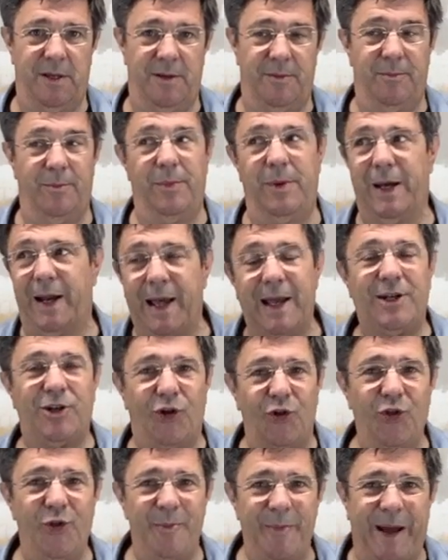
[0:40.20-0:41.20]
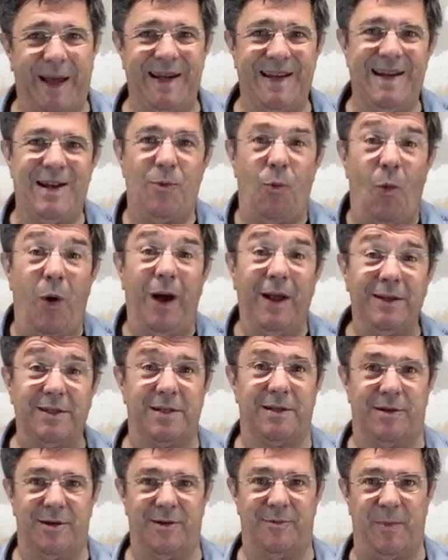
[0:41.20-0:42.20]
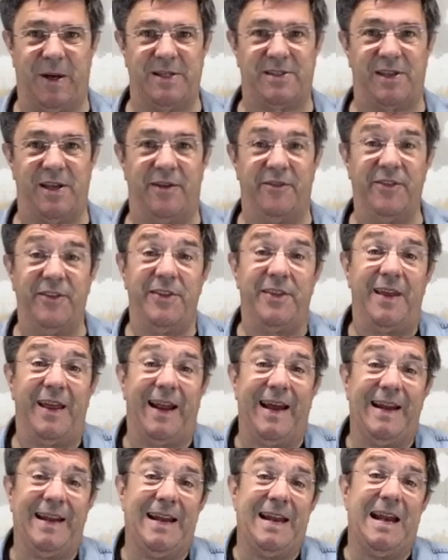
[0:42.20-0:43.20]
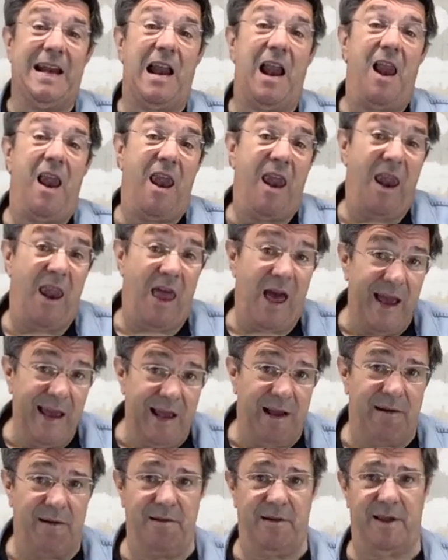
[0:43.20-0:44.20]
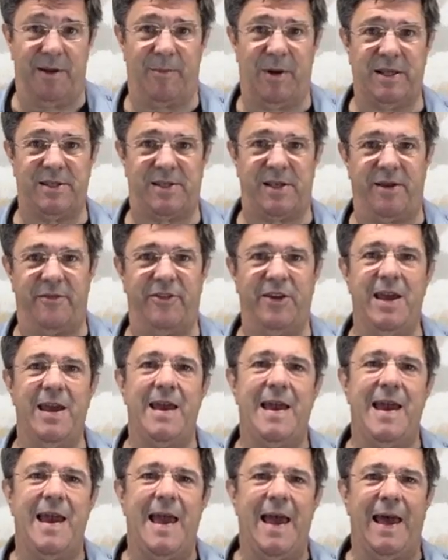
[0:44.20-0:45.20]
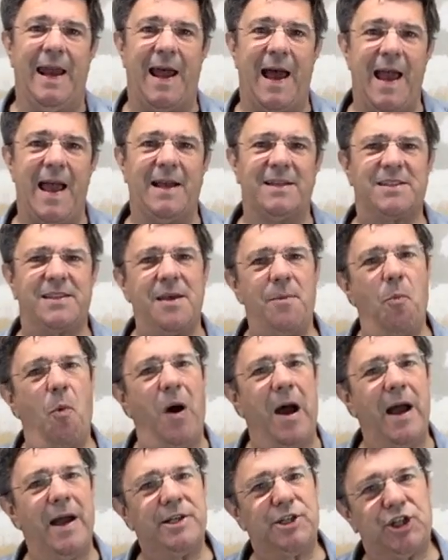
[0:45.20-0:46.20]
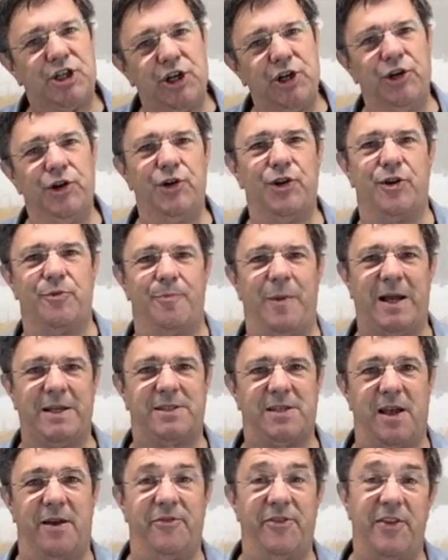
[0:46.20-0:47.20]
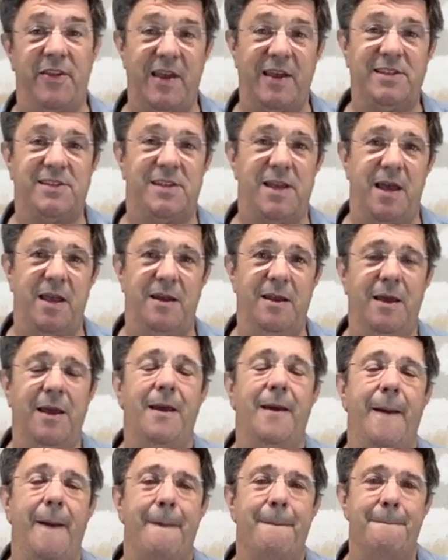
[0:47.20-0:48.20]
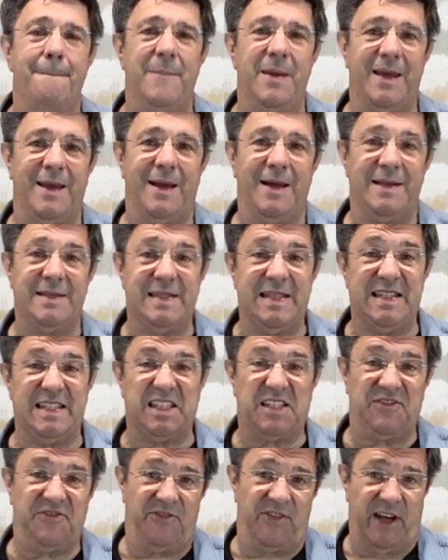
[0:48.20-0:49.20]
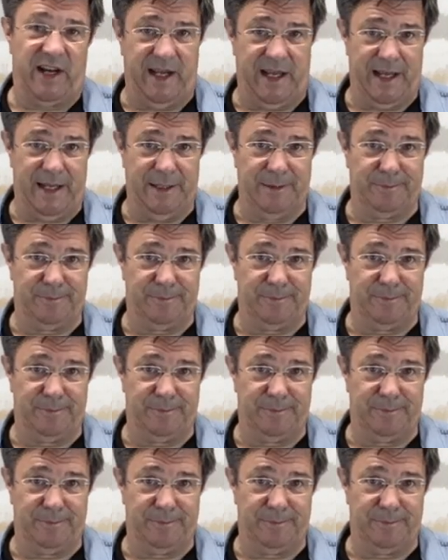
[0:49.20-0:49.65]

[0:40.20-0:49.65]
But I told them I didn't want to hurt myself and that I didn't like hurting myself. And I asked them why I should hurt myself, and they said, because it's funny.